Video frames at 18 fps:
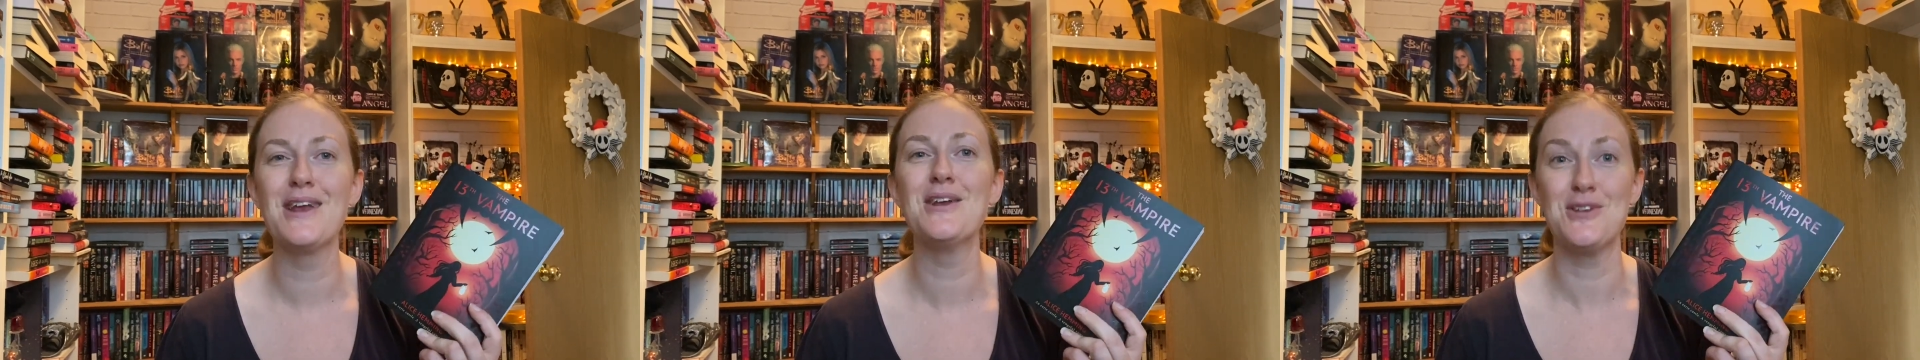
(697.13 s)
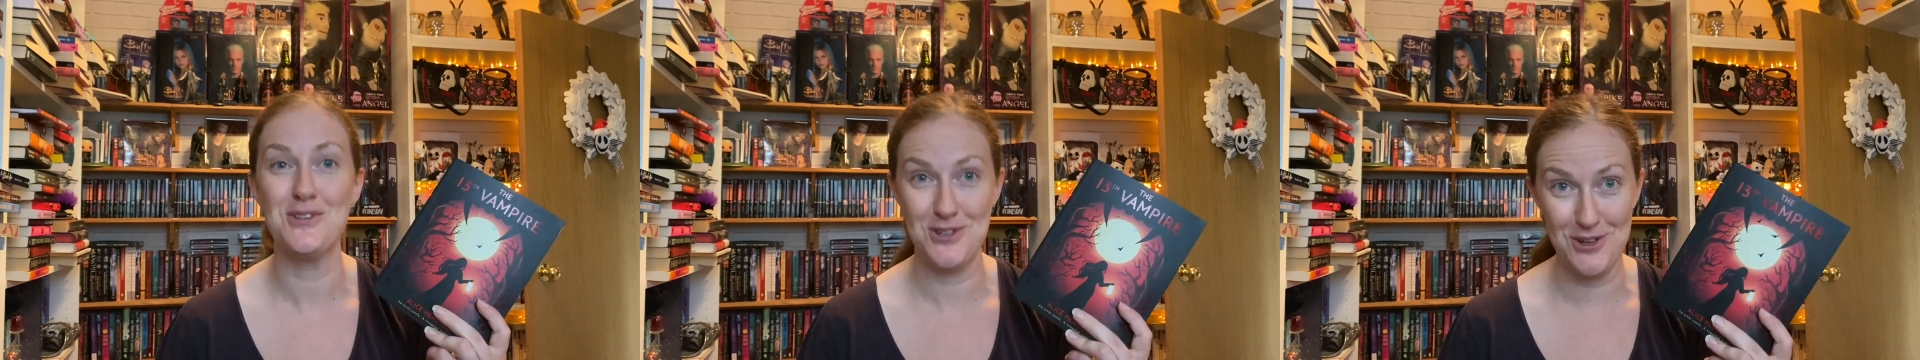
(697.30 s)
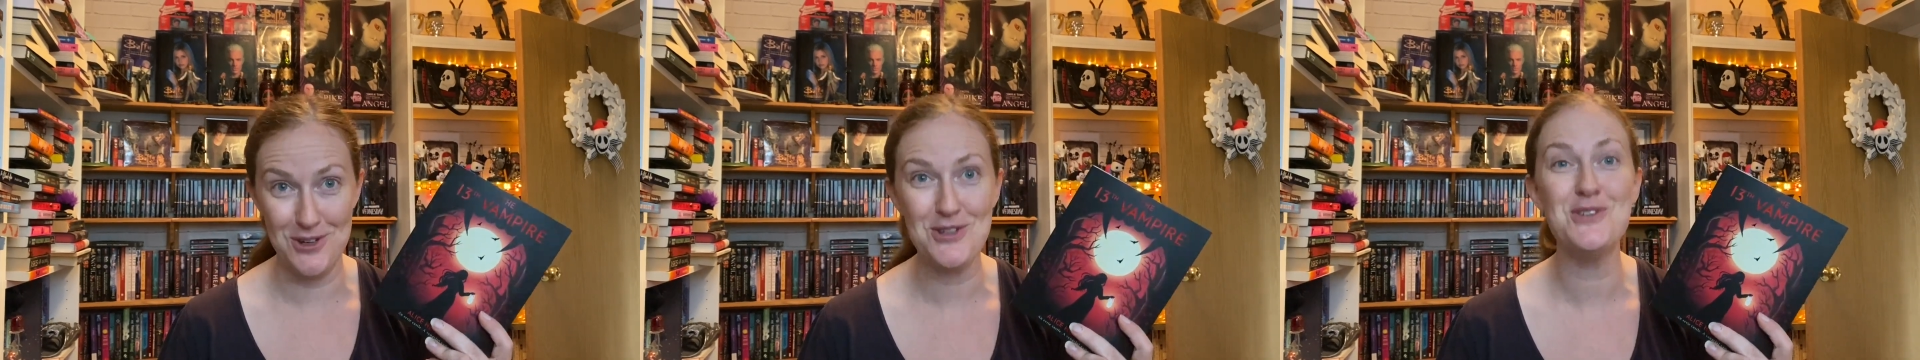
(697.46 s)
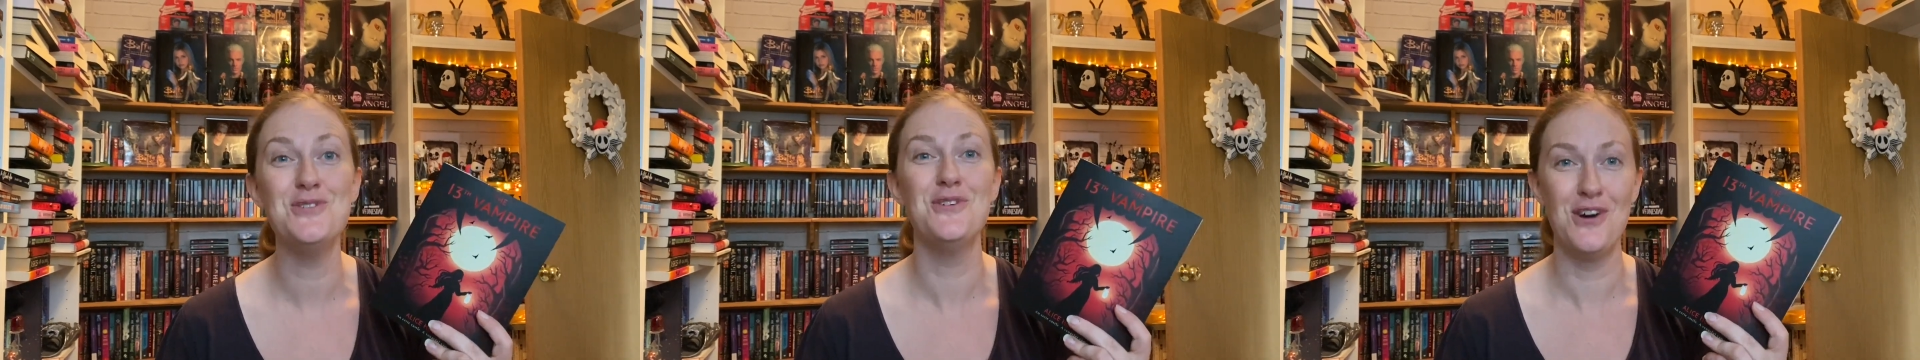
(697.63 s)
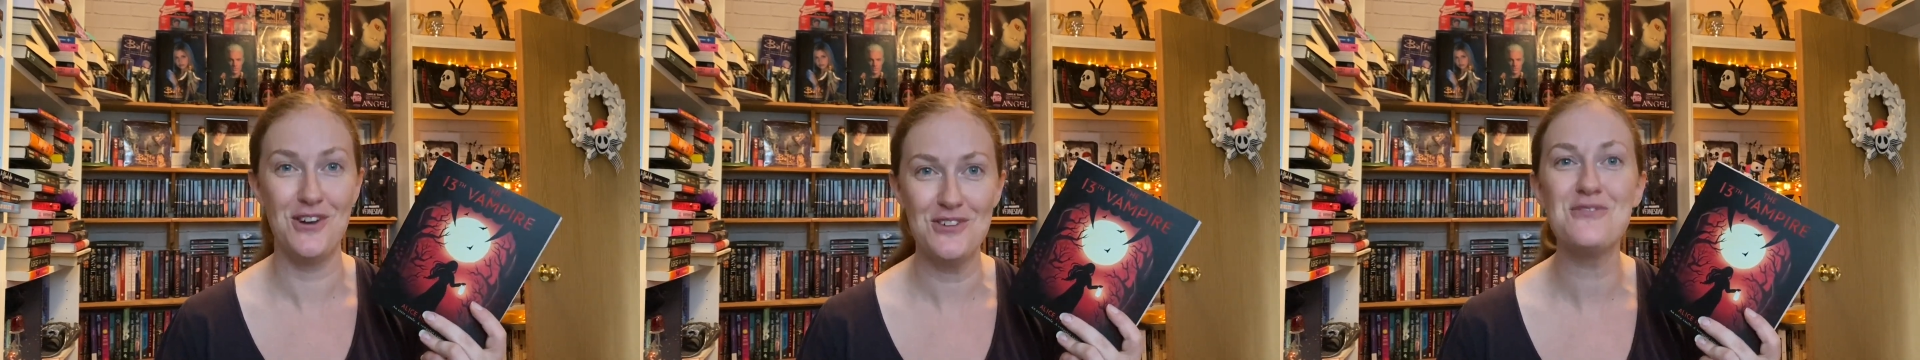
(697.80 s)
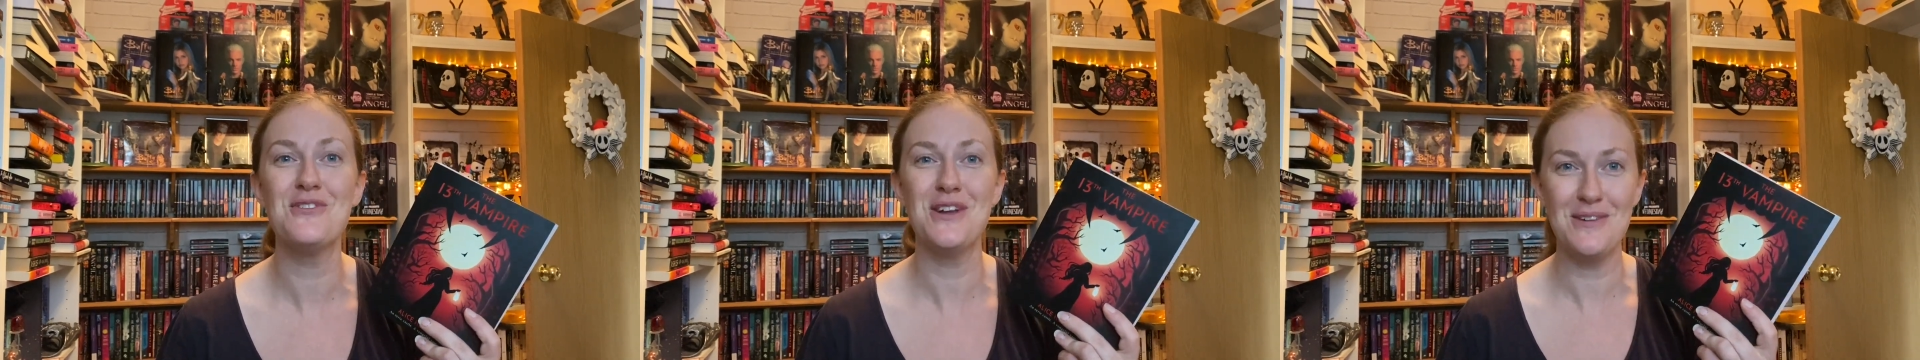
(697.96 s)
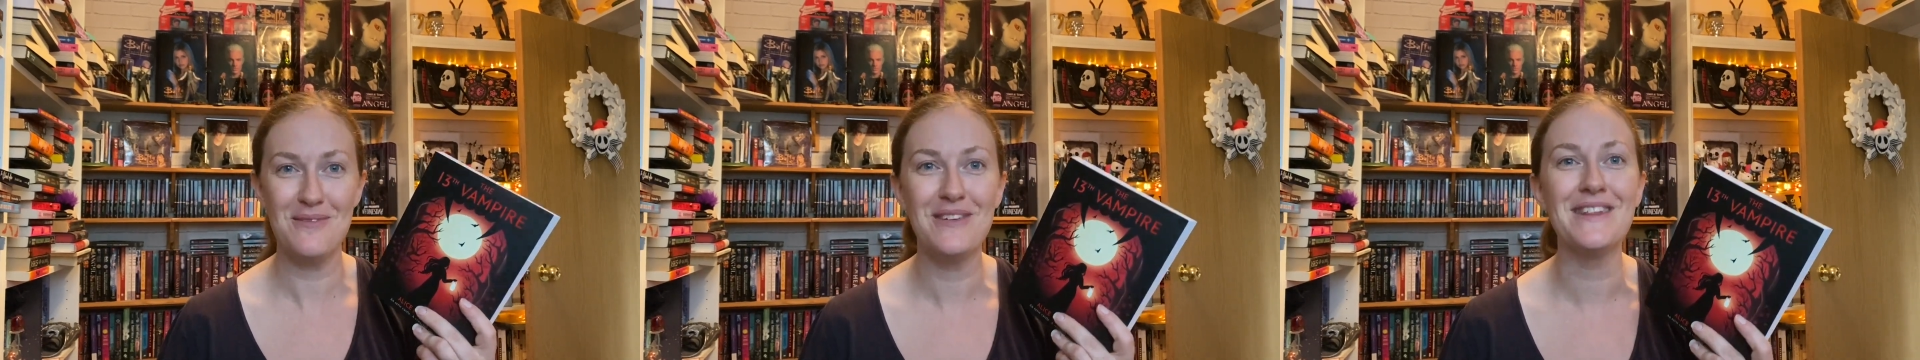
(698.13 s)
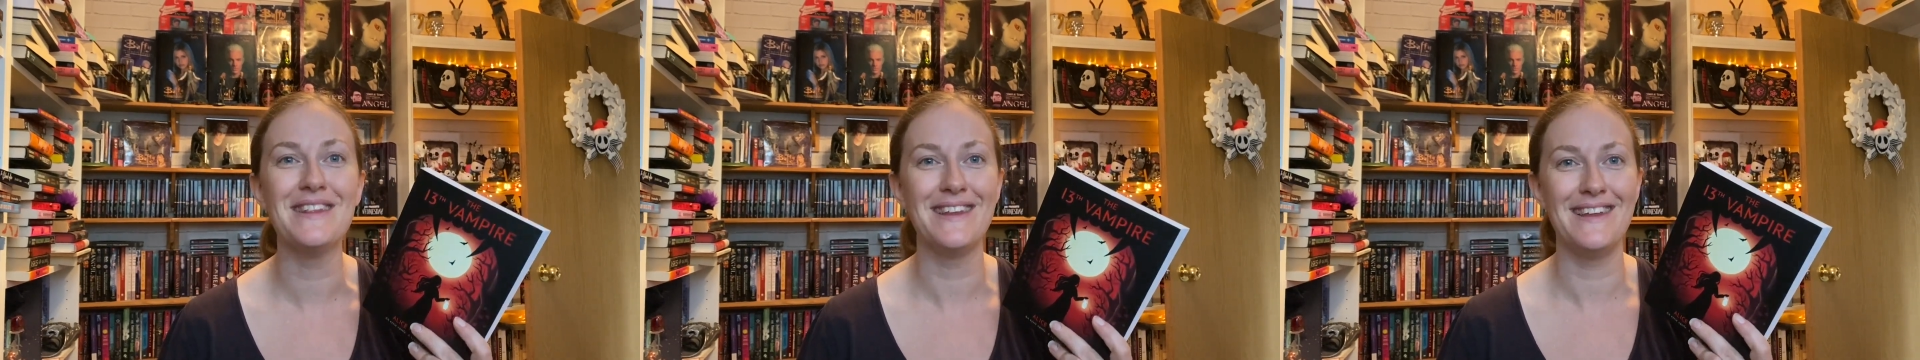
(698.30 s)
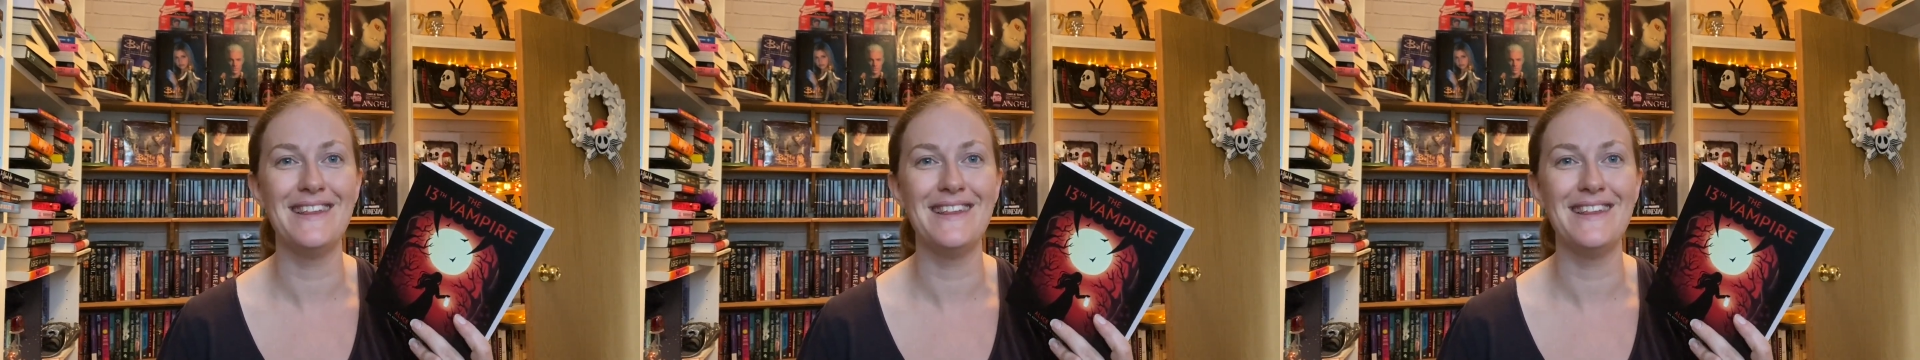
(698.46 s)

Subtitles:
not to just nod vehemently,